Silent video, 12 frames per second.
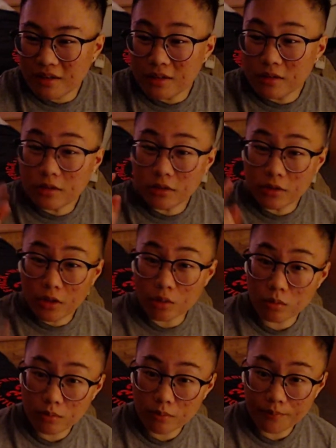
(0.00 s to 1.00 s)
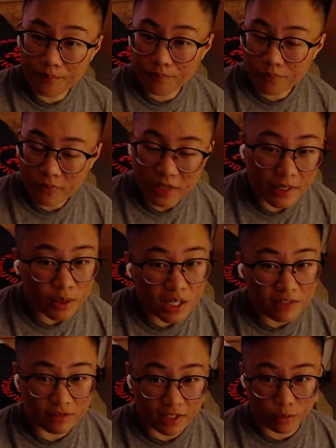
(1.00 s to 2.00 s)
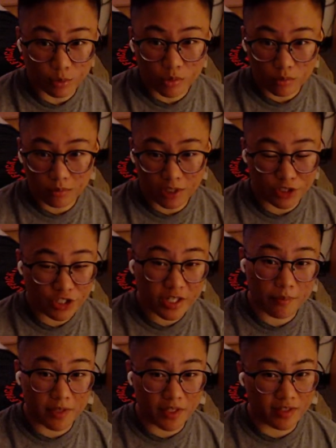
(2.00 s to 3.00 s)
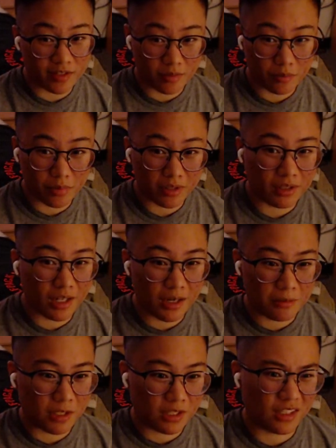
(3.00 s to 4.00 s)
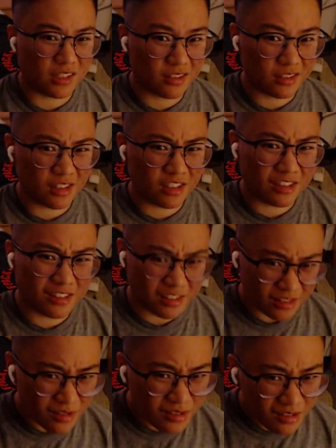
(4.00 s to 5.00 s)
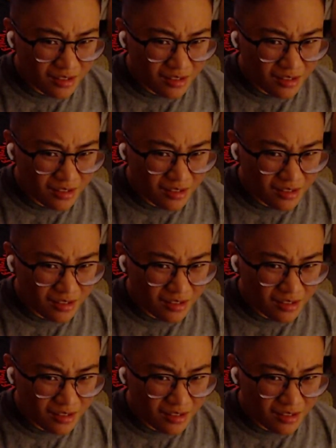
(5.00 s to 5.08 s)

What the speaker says: You know, I don't have NyQuil. I should get medicine, but I'm not necessarily sick.